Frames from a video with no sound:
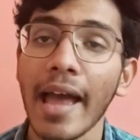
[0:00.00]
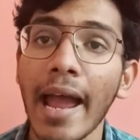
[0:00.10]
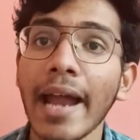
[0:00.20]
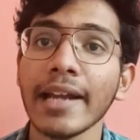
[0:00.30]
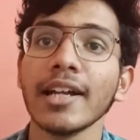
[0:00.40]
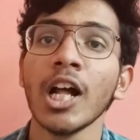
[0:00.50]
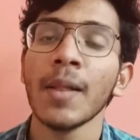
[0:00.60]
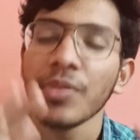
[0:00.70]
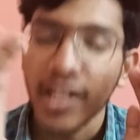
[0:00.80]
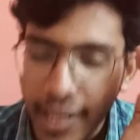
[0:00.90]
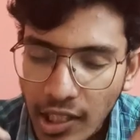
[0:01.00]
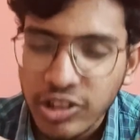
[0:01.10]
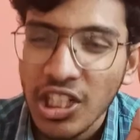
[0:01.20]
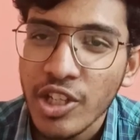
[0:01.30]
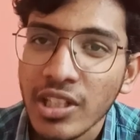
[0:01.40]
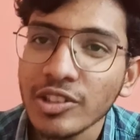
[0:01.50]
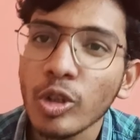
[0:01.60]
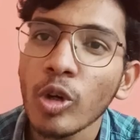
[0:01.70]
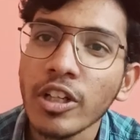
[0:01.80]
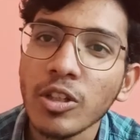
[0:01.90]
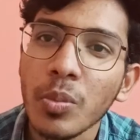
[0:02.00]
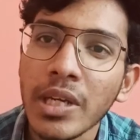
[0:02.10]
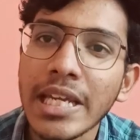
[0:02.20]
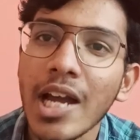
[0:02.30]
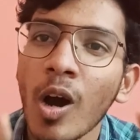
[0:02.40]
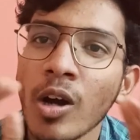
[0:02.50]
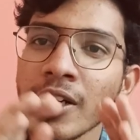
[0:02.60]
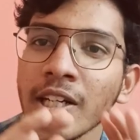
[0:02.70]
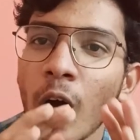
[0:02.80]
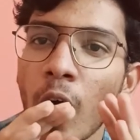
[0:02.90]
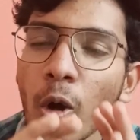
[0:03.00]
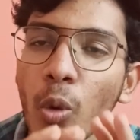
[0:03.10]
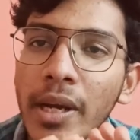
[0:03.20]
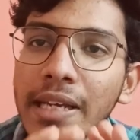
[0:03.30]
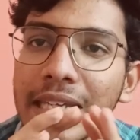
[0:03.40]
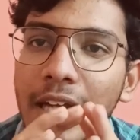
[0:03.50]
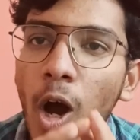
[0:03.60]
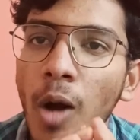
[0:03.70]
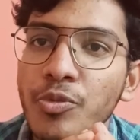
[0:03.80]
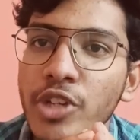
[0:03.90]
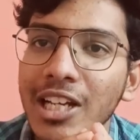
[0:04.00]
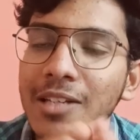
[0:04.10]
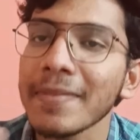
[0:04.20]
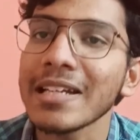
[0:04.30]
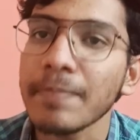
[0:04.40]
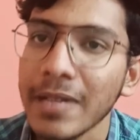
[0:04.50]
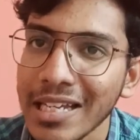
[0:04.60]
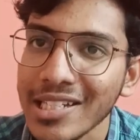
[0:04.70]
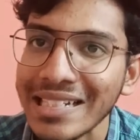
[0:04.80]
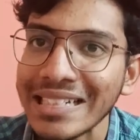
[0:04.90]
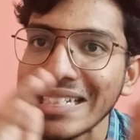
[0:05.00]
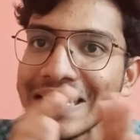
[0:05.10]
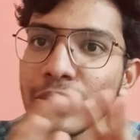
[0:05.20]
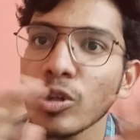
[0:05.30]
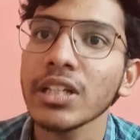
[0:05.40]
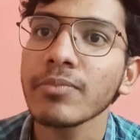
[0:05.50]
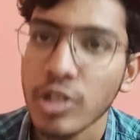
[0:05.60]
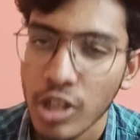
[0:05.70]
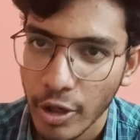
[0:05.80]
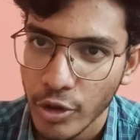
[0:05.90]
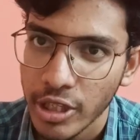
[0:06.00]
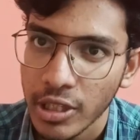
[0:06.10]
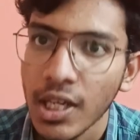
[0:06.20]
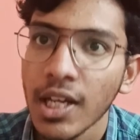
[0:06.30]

and the next session is going to be on document object manipulation, DOM structure.